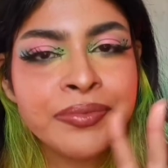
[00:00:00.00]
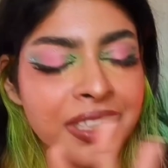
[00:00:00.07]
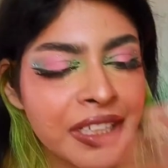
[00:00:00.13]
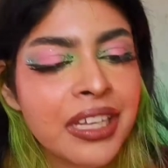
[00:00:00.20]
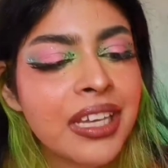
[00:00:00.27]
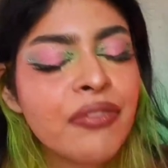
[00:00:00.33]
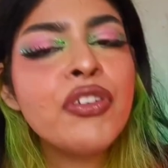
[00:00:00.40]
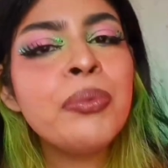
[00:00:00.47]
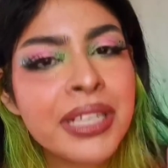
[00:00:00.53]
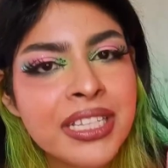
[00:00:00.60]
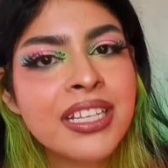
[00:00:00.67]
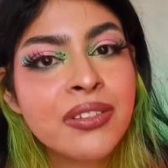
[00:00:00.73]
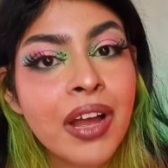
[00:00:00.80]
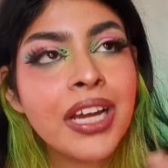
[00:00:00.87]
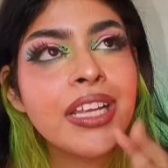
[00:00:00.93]
If you miss
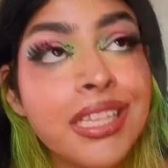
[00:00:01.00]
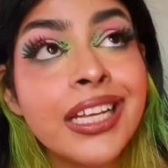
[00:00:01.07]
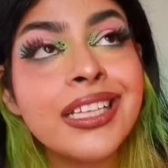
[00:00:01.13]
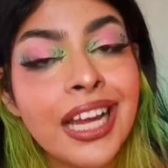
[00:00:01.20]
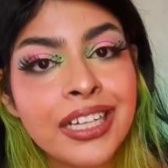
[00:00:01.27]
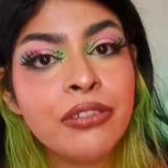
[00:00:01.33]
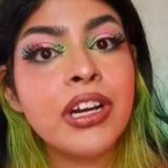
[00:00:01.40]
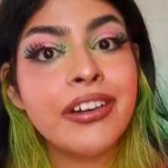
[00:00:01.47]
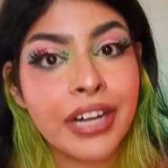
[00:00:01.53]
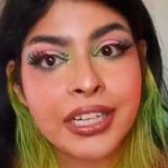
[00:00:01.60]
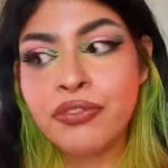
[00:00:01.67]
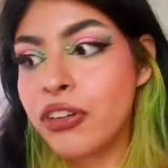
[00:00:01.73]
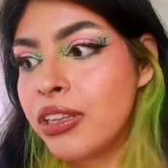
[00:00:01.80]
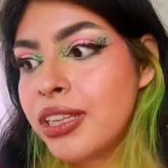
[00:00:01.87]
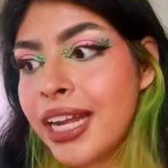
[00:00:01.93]
this one, think that you are
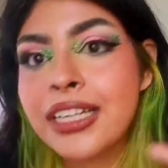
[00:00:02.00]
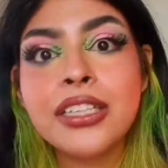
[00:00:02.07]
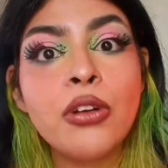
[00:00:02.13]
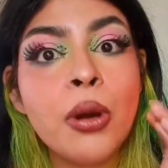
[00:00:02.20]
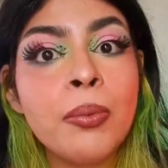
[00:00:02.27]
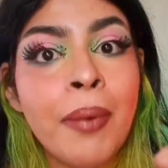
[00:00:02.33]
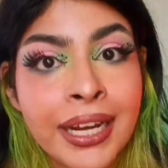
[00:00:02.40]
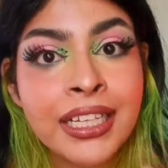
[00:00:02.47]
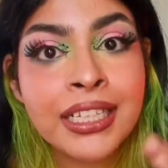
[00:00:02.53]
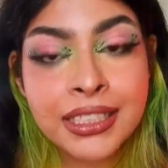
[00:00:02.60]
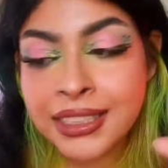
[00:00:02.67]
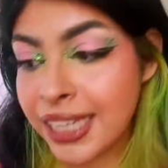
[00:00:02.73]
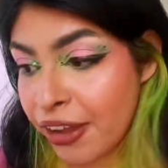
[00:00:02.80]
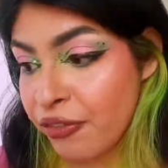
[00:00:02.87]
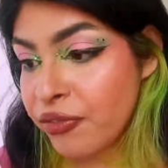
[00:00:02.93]
grateful that your money is
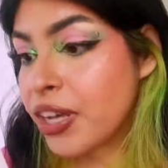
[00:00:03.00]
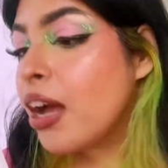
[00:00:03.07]
saved.